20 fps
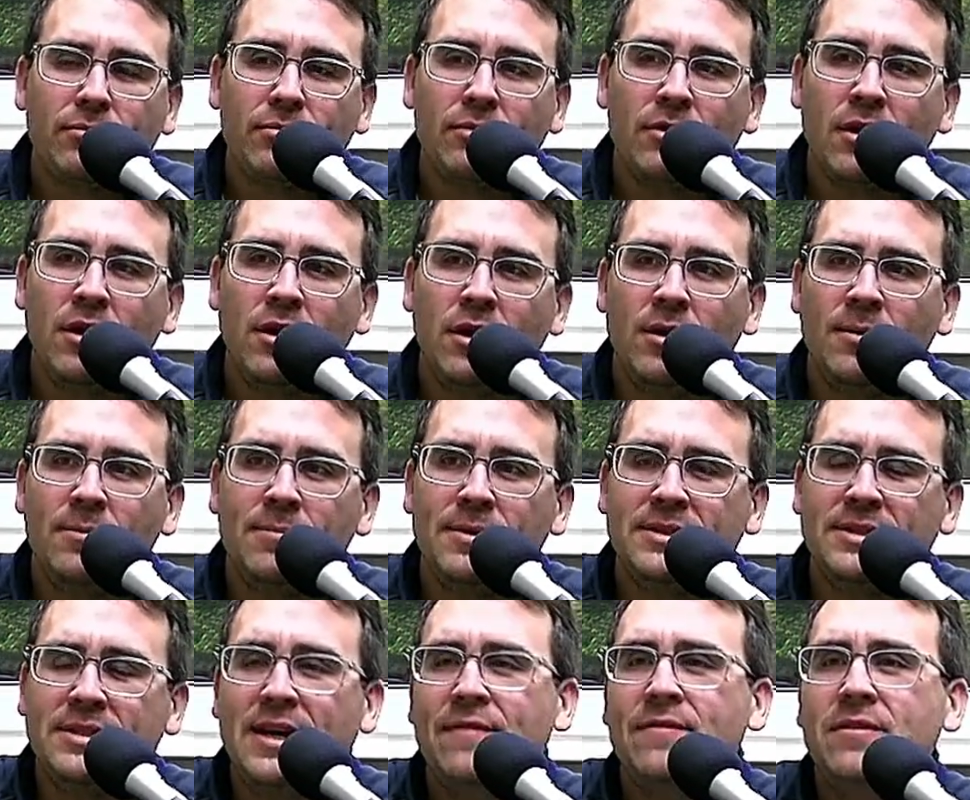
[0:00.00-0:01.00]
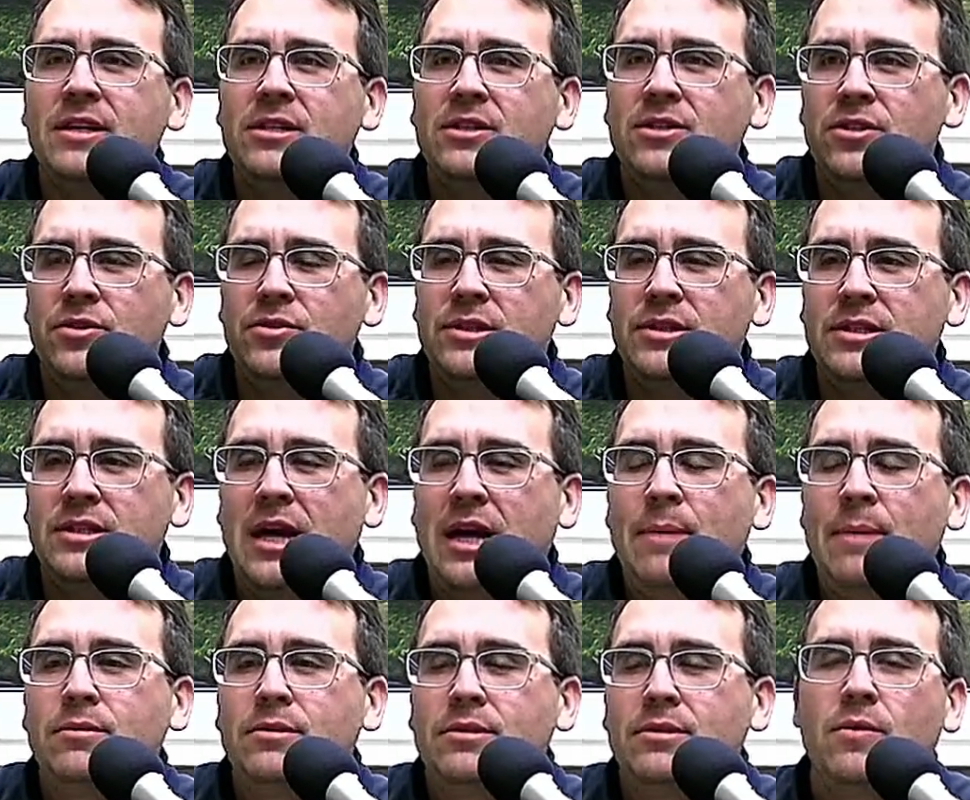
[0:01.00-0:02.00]
Um, the seventy-two
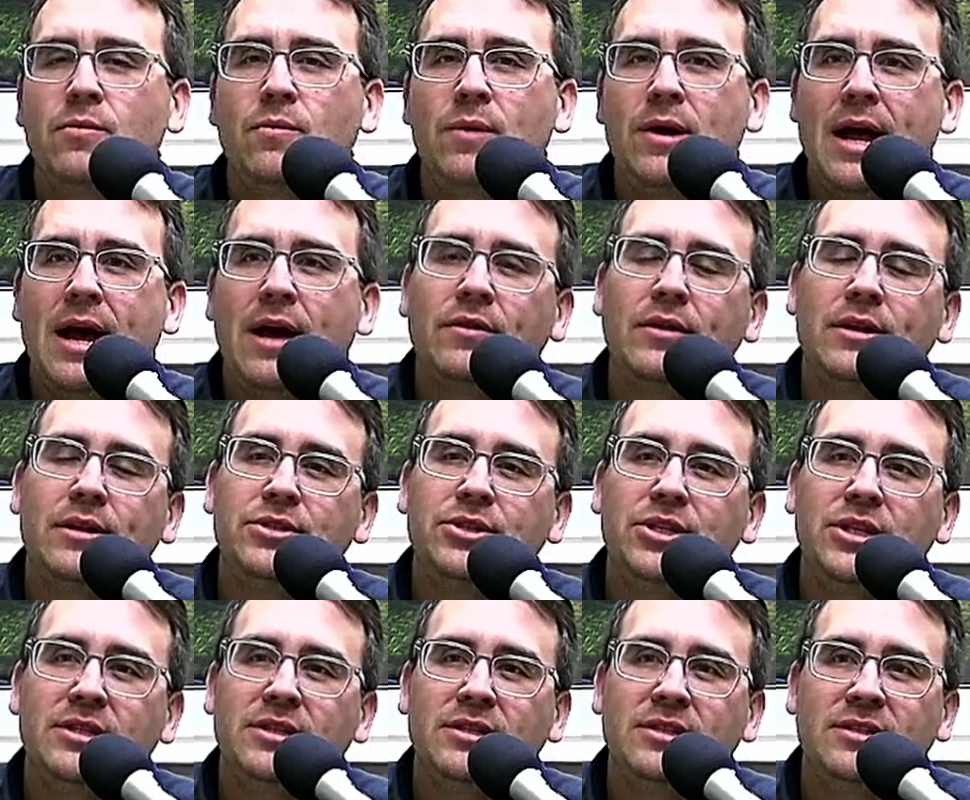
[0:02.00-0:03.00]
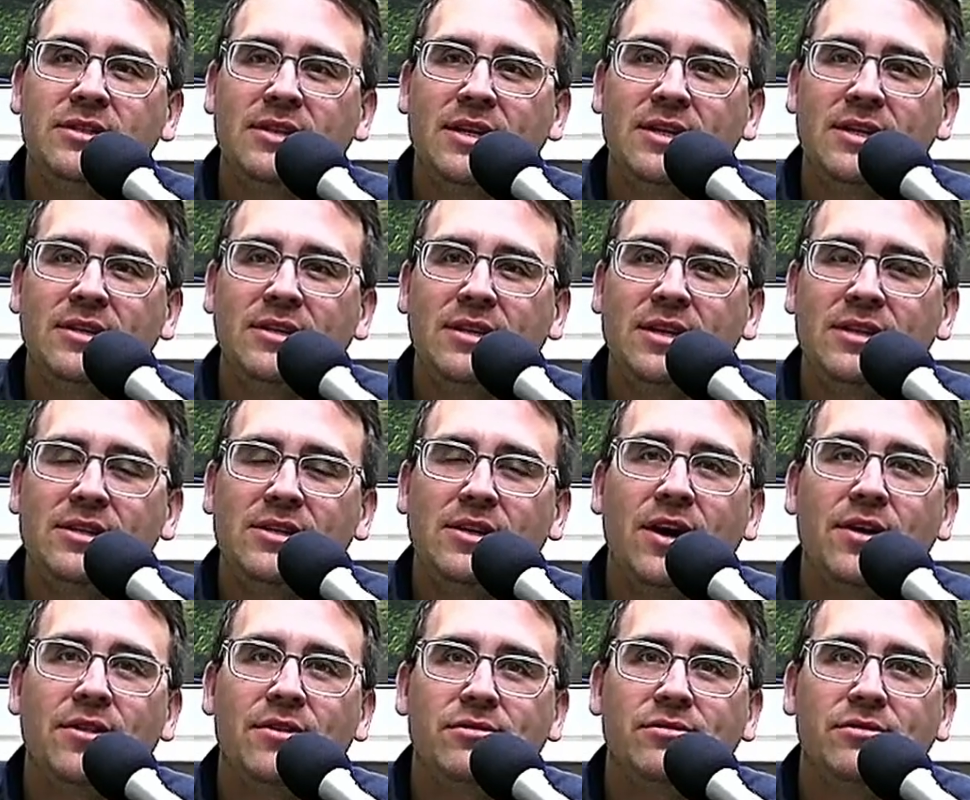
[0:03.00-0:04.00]
disciples that went out, that Jesus sent into
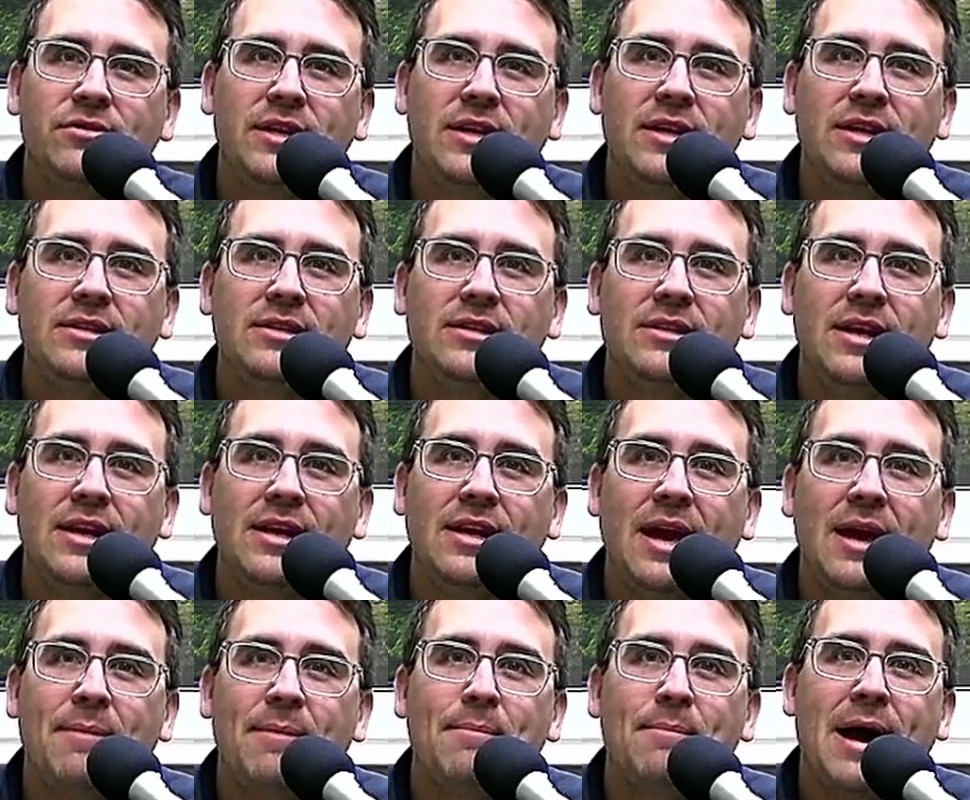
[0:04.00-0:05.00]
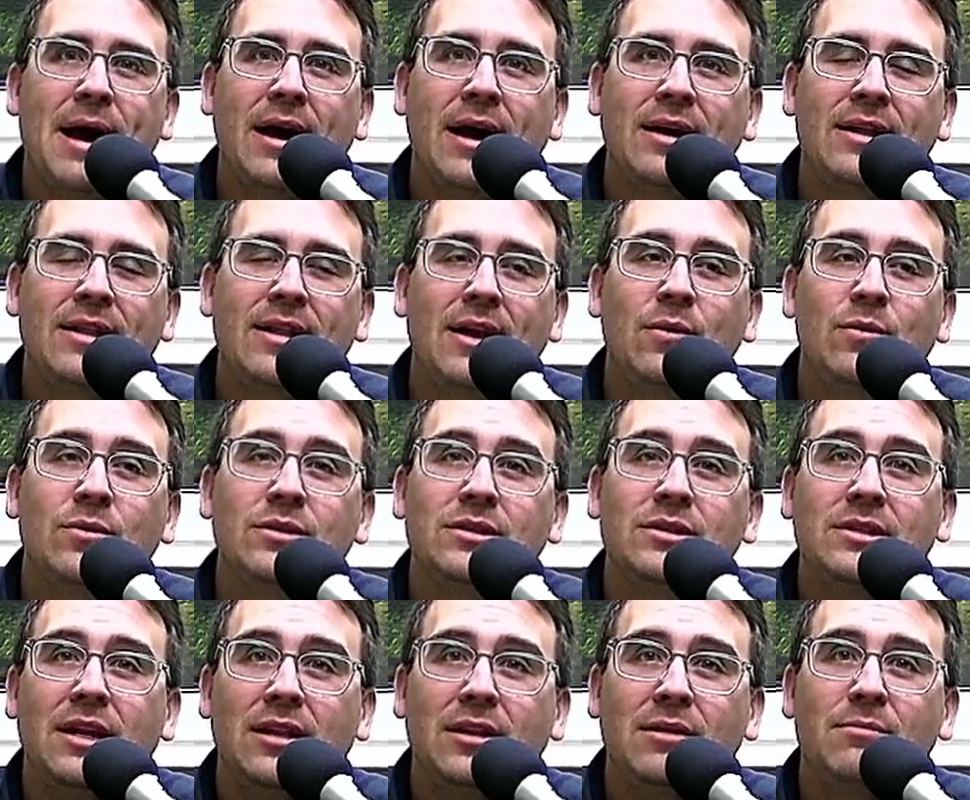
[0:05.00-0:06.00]
other cities, and they came back and they were
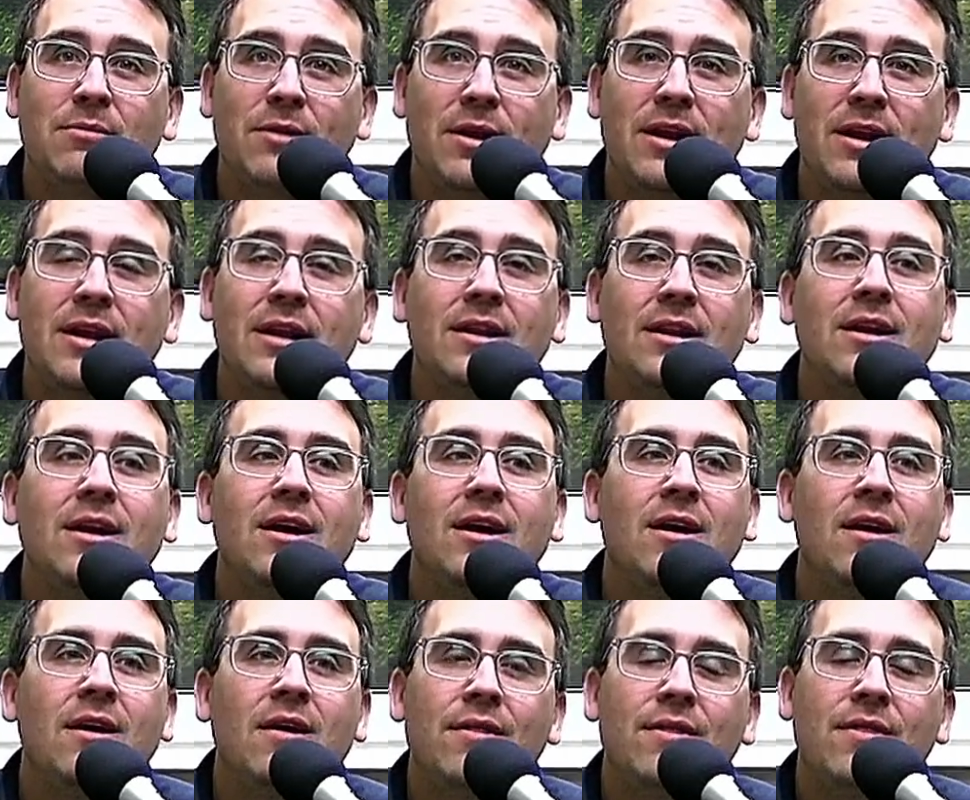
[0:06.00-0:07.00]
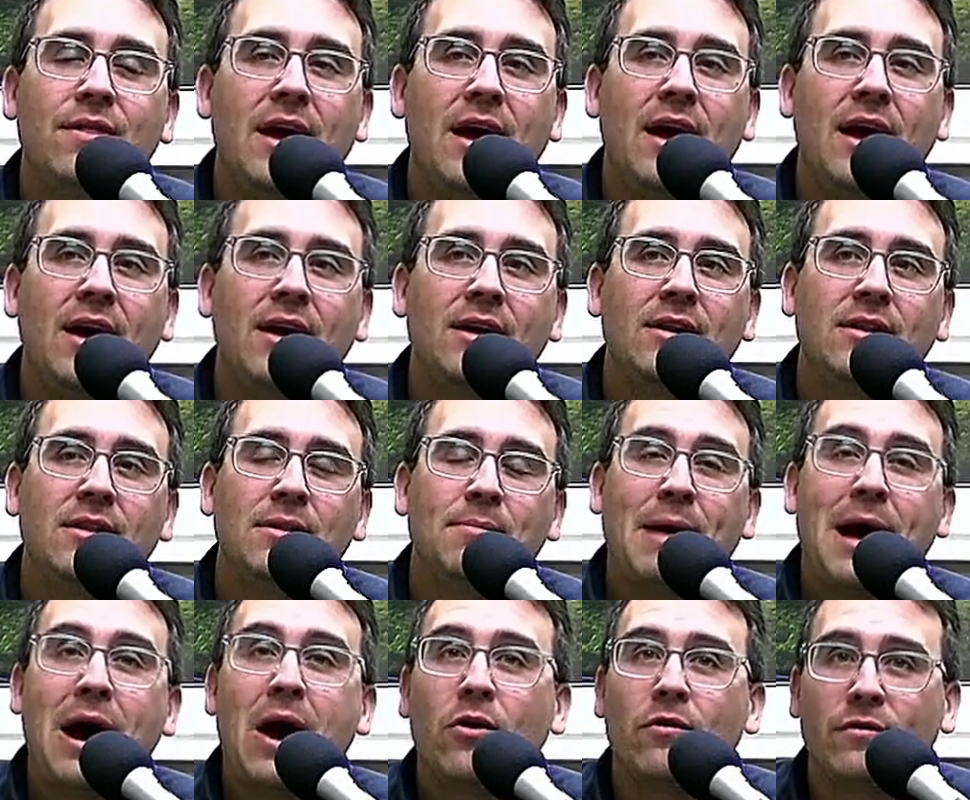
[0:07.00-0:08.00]
celebrating that the
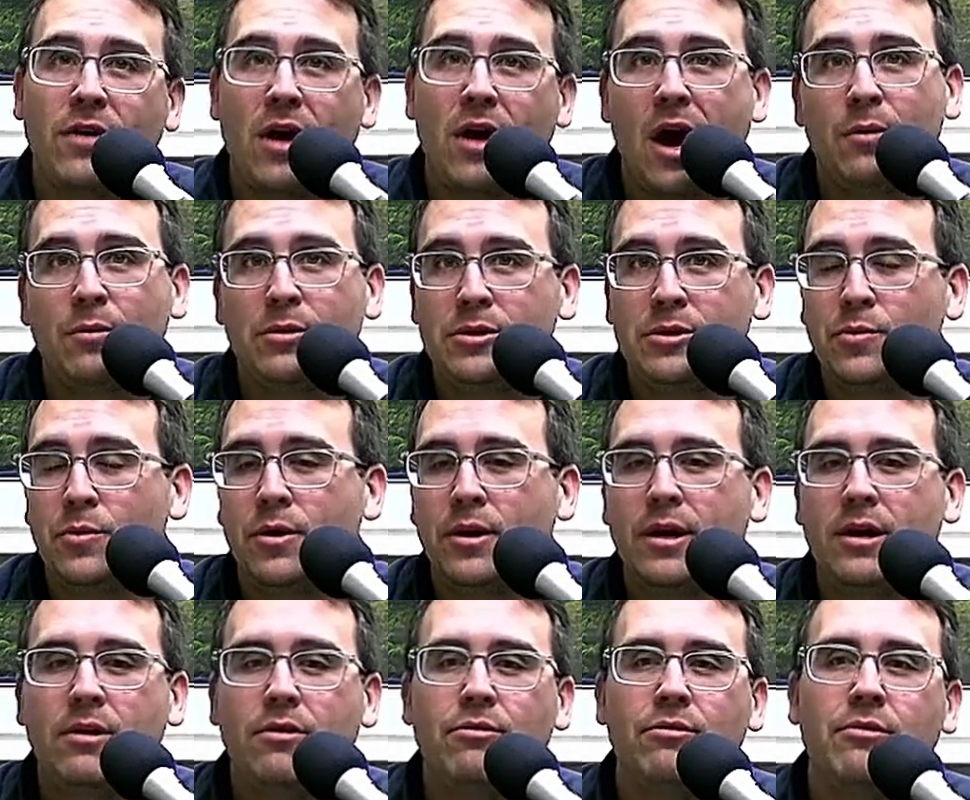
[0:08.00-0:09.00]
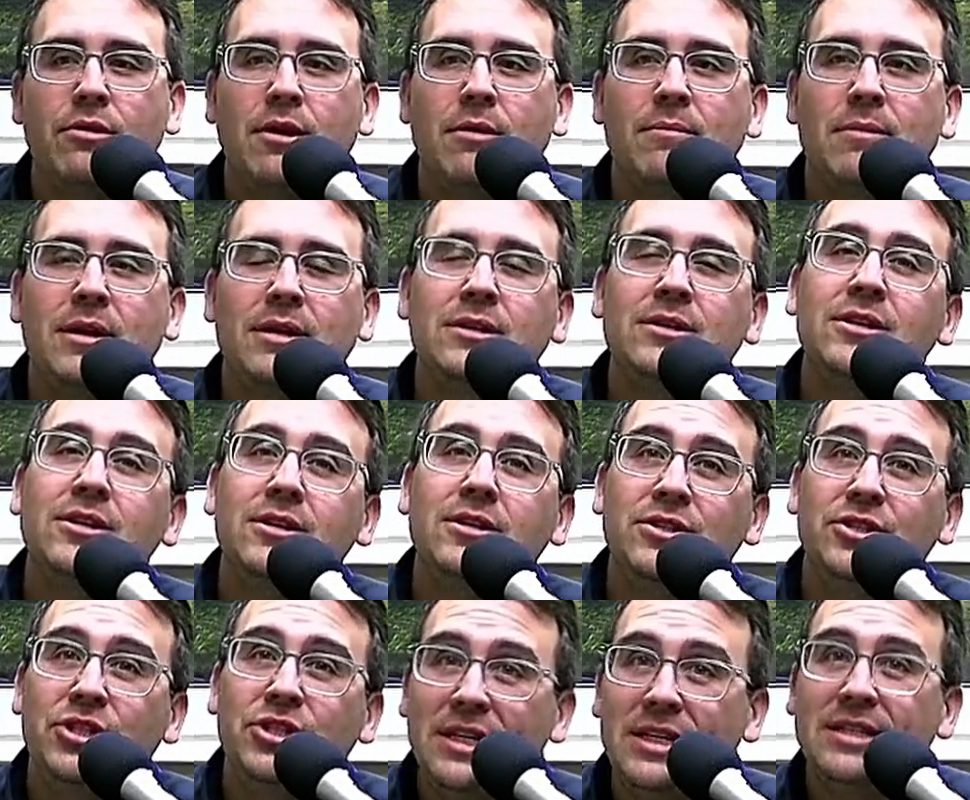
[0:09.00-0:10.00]
power of God was working through them. And
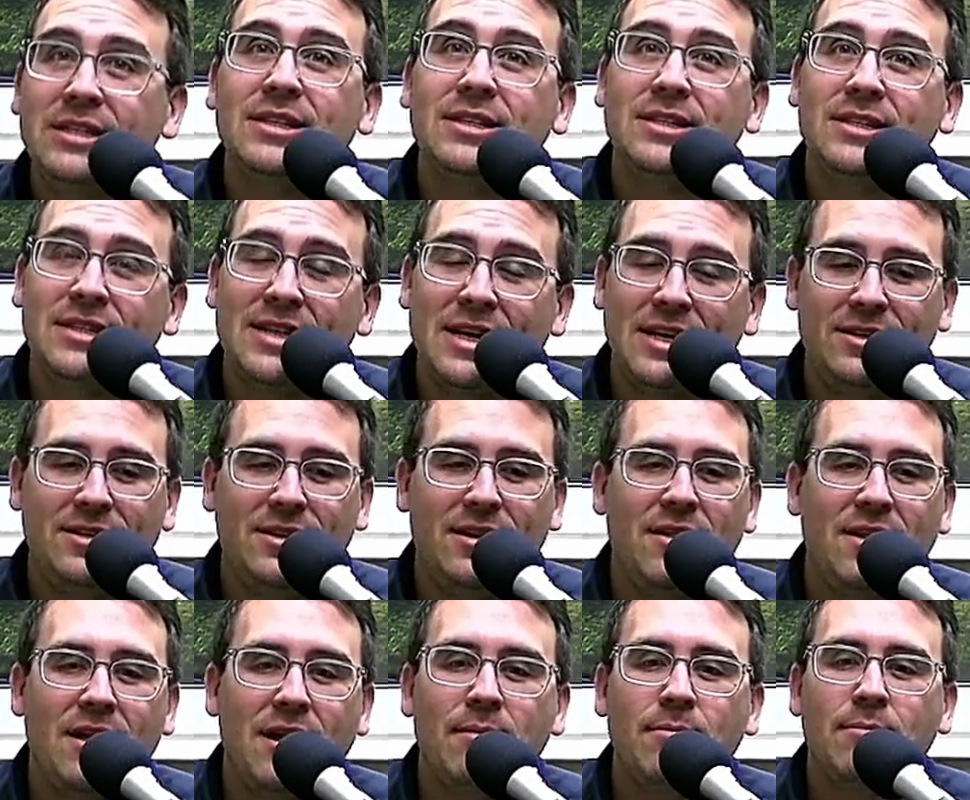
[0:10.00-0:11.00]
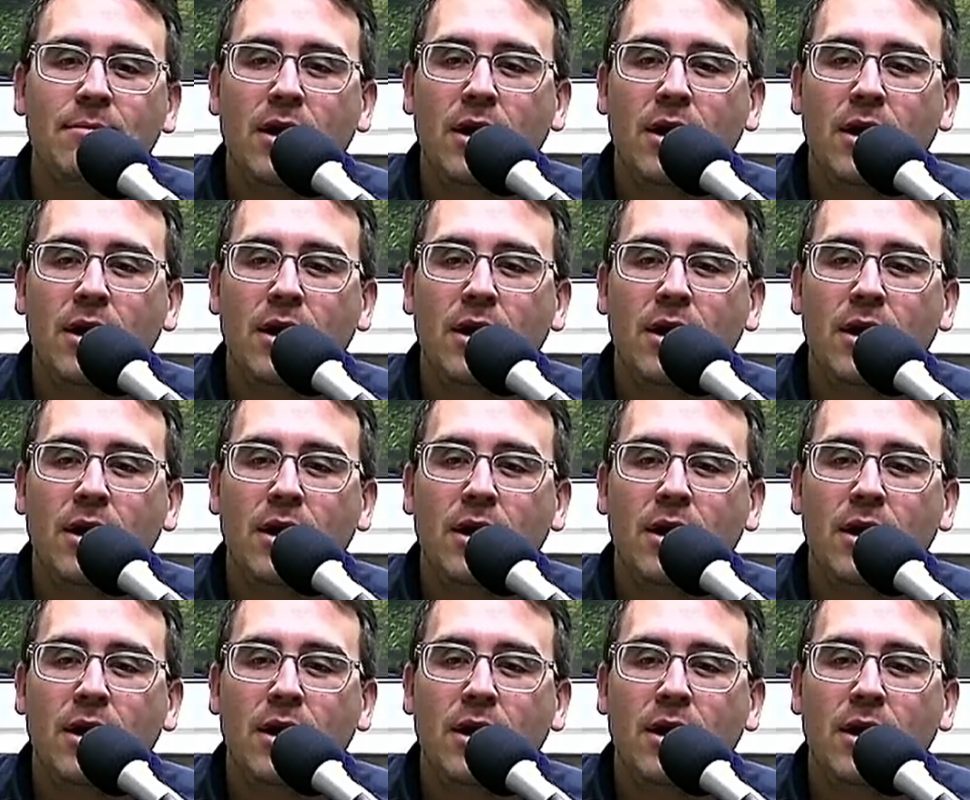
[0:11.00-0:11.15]
Jesus said to them,